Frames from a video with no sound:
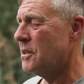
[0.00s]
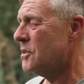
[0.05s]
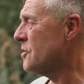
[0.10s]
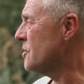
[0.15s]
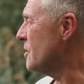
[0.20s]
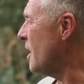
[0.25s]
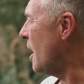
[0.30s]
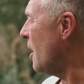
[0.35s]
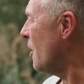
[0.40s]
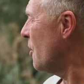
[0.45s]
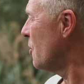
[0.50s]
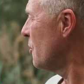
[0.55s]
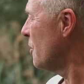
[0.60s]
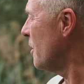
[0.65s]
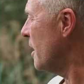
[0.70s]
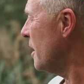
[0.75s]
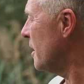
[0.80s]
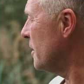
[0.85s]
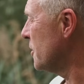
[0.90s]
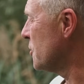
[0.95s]
So
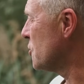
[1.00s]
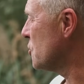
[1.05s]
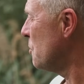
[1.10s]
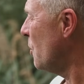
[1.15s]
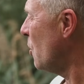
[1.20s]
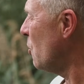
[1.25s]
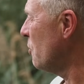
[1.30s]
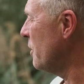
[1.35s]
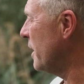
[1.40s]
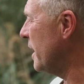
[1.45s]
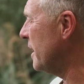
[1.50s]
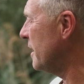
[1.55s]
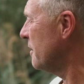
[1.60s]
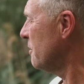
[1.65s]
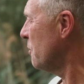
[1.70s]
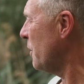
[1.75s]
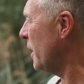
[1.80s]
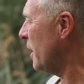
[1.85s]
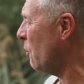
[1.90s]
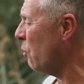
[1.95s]
this
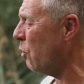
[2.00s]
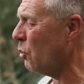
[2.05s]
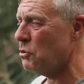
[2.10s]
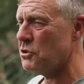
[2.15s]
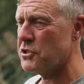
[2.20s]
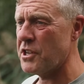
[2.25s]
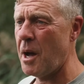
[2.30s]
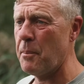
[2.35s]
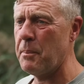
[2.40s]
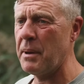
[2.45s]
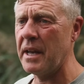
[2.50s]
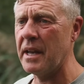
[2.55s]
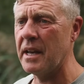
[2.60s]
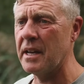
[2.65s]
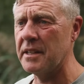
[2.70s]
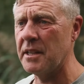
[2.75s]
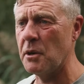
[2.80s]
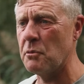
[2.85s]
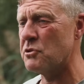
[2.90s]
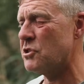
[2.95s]
morning, when I walked up
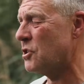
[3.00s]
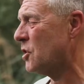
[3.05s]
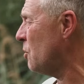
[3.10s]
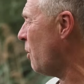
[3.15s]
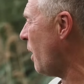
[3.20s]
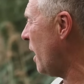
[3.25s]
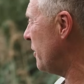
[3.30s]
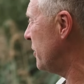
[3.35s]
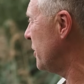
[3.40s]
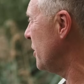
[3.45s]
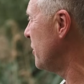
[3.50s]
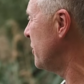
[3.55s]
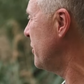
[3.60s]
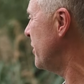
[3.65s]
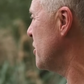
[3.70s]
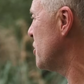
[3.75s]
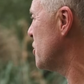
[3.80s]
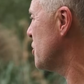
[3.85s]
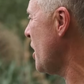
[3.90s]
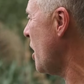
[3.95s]
here, there was quite a few
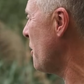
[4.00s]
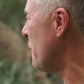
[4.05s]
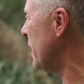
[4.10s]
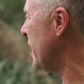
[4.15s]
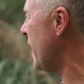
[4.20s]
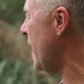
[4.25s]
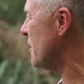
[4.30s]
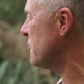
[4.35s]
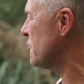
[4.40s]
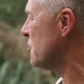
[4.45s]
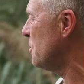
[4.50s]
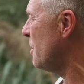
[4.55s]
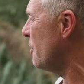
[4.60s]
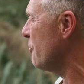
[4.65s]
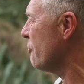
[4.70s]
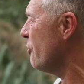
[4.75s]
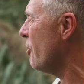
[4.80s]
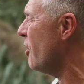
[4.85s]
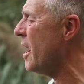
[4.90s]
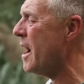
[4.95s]
fish showing out to my
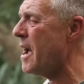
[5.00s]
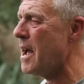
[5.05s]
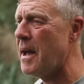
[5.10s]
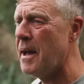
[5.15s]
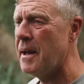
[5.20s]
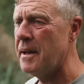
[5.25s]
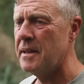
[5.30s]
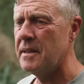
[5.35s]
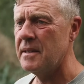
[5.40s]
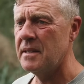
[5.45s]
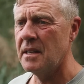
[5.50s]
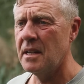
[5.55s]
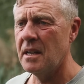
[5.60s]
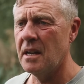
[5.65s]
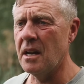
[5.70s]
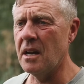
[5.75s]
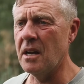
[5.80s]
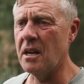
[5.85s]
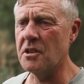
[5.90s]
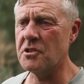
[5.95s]
right,
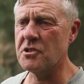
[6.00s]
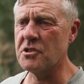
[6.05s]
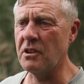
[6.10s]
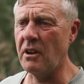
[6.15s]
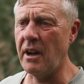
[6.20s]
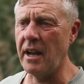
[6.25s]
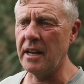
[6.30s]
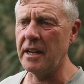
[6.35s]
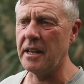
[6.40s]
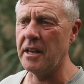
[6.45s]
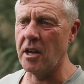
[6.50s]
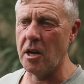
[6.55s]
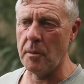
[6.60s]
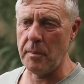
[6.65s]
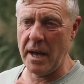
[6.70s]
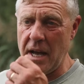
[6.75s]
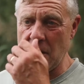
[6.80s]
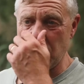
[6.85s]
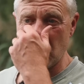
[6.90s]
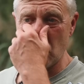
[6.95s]
slightly at
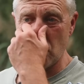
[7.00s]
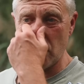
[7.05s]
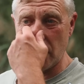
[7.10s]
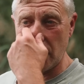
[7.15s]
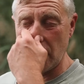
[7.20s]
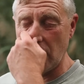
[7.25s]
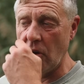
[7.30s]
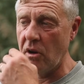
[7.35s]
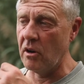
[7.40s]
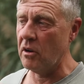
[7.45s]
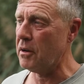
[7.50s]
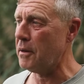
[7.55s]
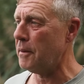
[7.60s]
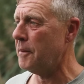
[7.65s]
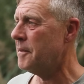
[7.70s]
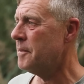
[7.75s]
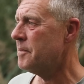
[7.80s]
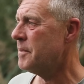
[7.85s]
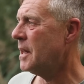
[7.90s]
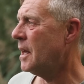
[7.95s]
about 2 o'clock.
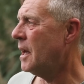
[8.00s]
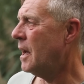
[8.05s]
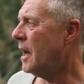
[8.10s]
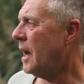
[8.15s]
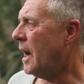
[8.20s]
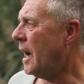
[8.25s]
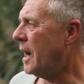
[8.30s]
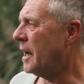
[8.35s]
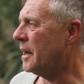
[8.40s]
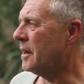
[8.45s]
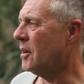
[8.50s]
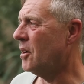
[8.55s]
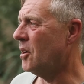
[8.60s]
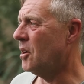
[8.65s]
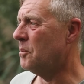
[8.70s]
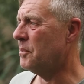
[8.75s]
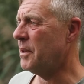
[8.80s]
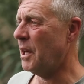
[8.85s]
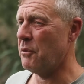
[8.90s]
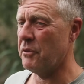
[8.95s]
And
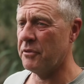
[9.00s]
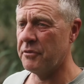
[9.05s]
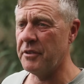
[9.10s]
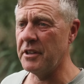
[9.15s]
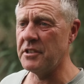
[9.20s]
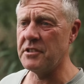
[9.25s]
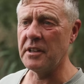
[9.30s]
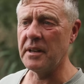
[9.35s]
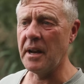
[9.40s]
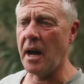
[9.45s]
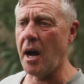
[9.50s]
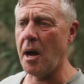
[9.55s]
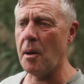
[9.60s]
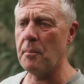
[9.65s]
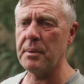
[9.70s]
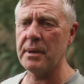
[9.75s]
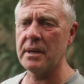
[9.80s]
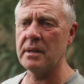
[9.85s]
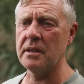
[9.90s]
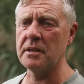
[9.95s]
they were fizzing
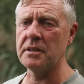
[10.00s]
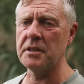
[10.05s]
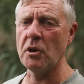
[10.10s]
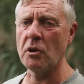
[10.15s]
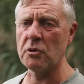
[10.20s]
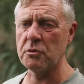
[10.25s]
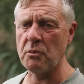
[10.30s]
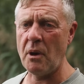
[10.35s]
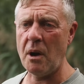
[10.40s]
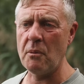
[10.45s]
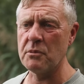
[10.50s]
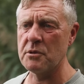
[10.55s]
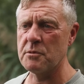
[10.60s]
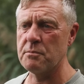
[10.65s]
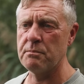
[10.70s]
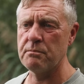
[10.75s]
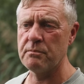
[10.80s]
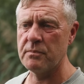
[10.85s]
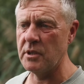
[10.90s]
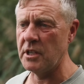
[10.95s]
up and the odd one was,
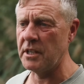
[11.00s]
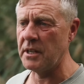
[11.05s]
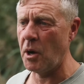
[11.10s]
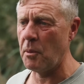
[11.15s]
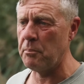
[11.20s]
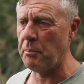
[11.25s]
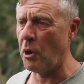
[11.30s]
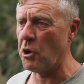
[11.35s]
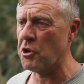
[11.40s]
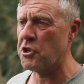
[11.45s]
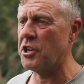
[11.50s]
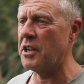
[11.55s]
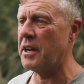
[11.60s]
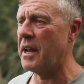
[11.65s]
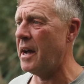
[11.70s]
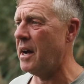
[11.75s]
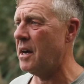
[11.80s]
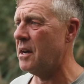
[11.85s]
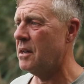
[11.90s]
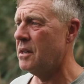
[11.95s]
you know, boshing
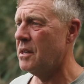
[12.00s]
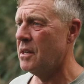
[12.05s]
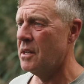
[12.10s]
out.